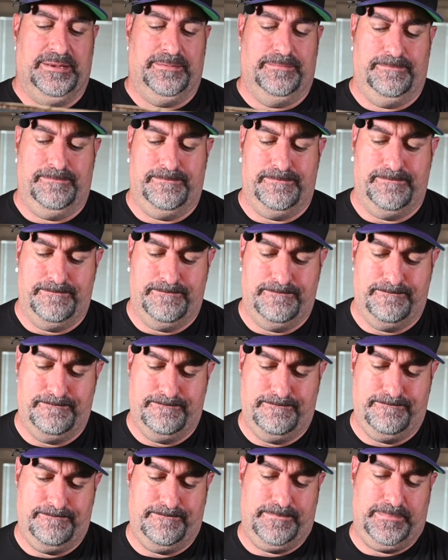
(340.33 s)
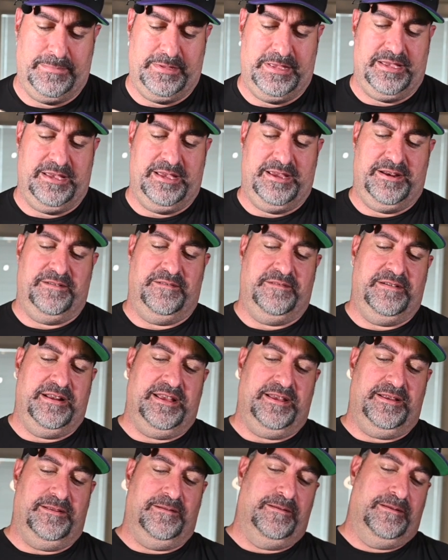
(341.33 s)
Mm. All
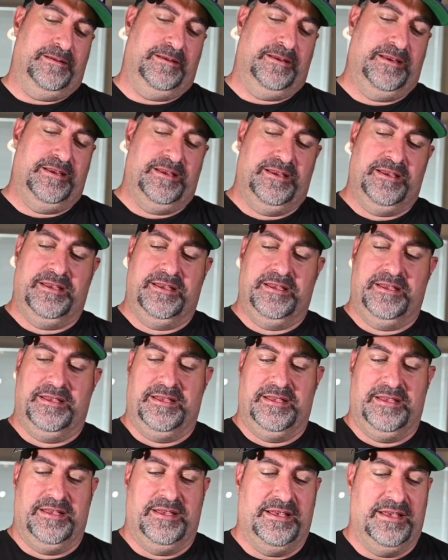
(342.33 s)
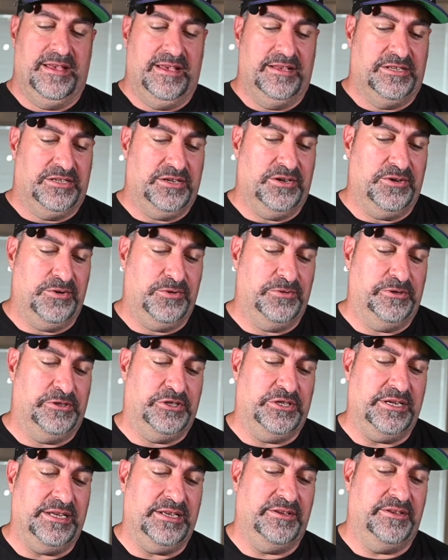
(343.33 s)
right. So
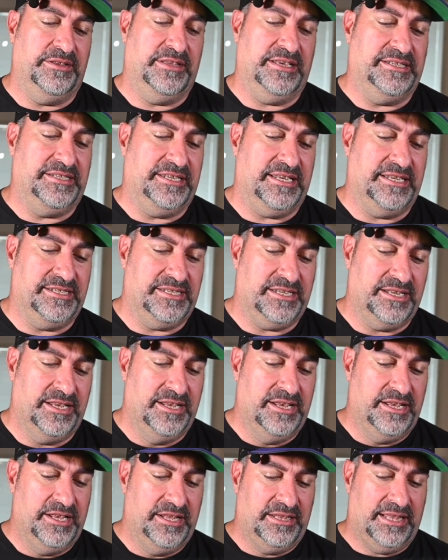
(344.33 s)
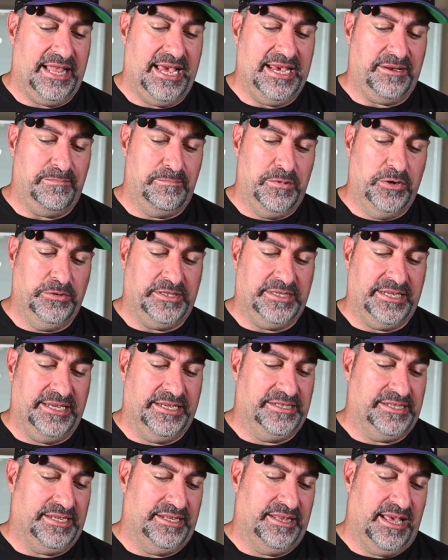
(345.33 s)
chill, it says, like most
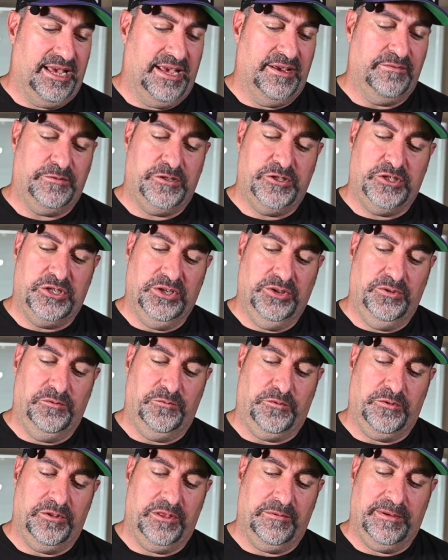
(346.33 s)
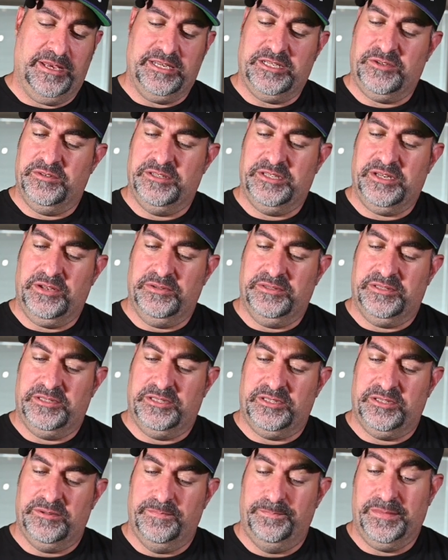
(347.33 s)
things in life, chill for the best
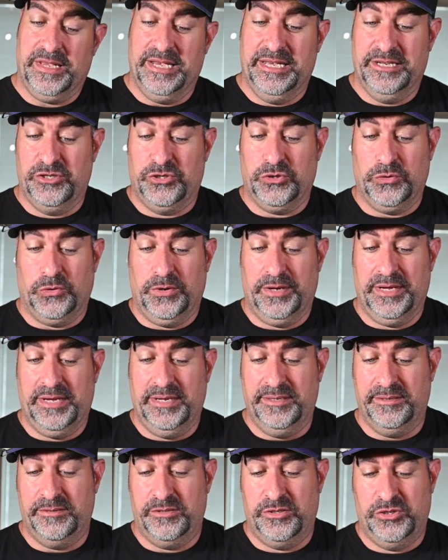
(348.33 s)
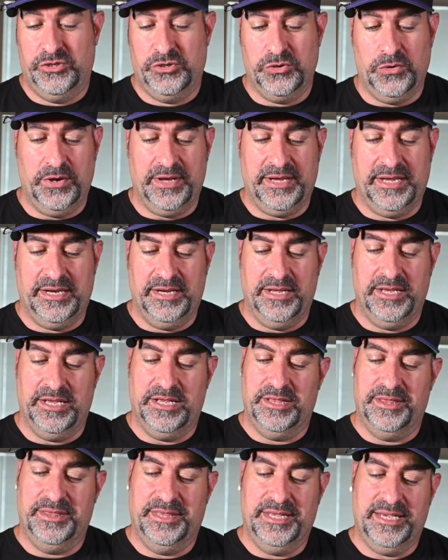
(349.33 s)
results. Enjoy, join
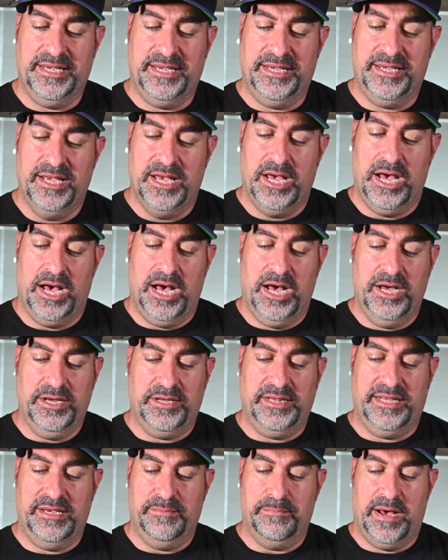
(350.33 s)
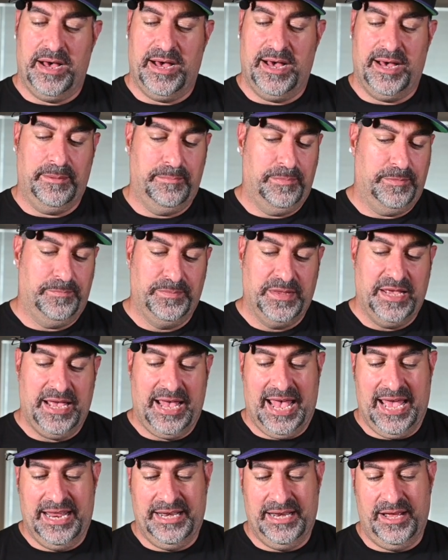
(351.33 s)
the ugly mob
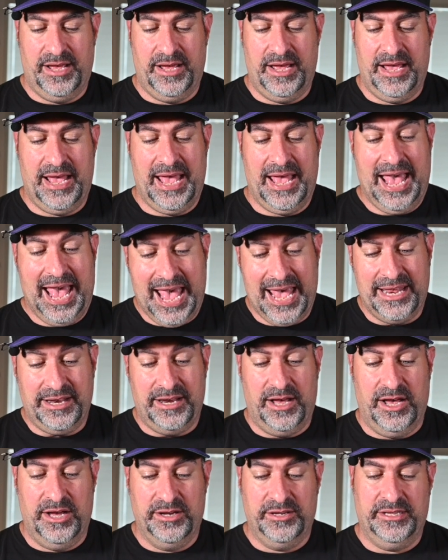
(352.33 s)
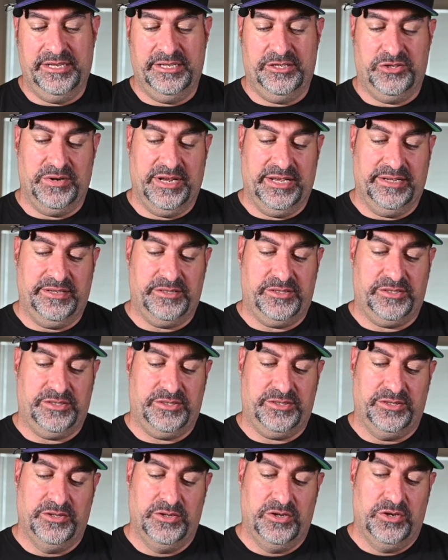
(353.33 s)
at, at ugly
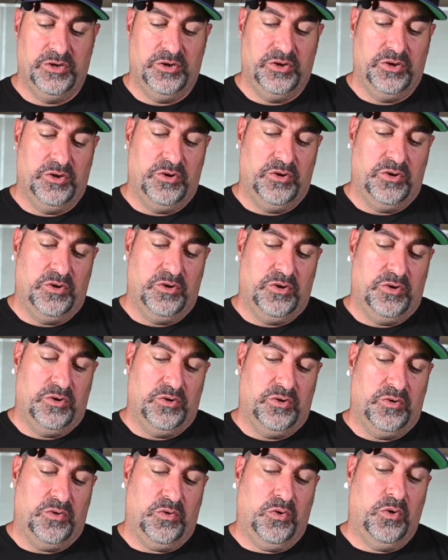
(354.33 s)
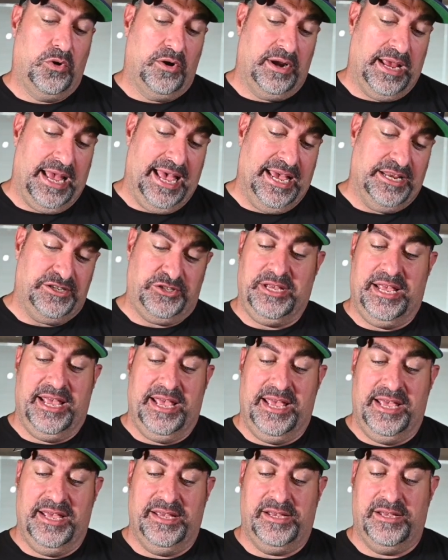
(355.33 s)
drinks or
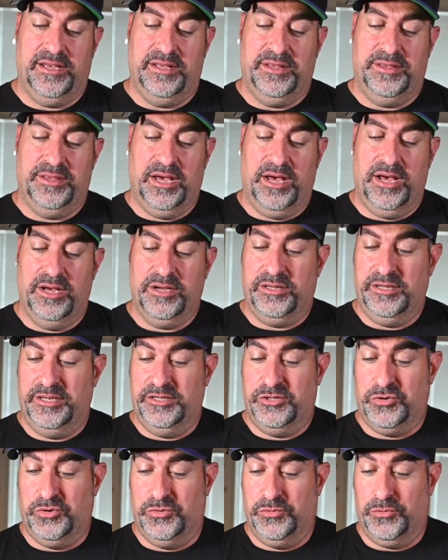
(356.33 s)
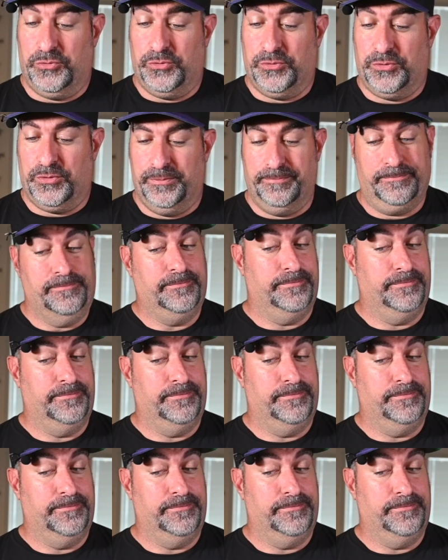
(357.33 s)
hashtag the ugly truth.